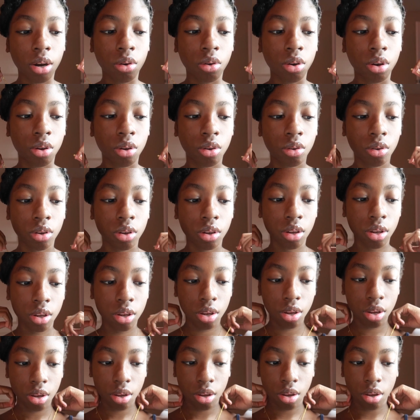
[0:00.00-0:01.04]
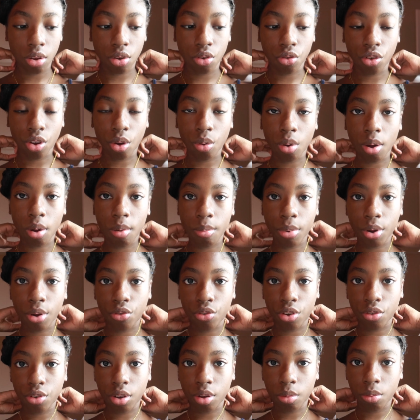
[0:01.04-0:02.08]
don't know if I want both
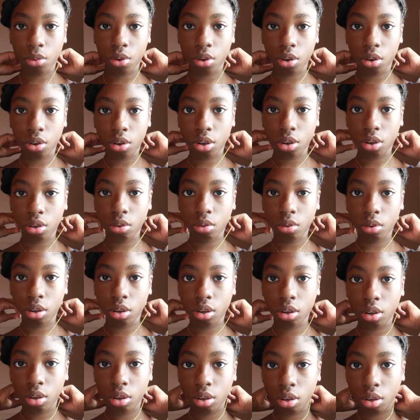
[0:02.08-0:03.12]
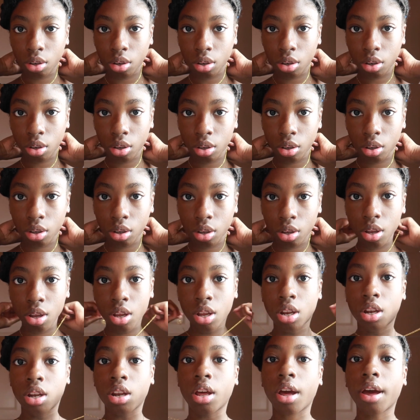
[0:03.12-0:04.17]
of them on this one.
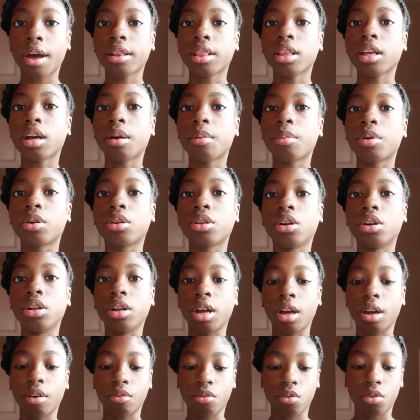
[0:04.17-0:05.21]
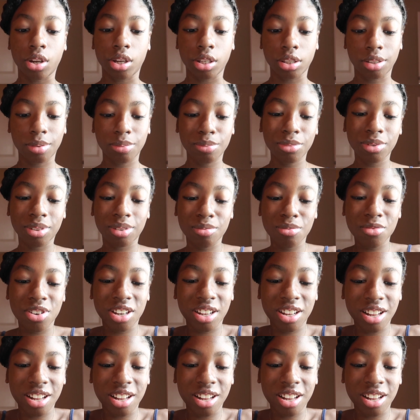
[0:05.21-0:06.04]
No, I think I'm only gonna have one. Two more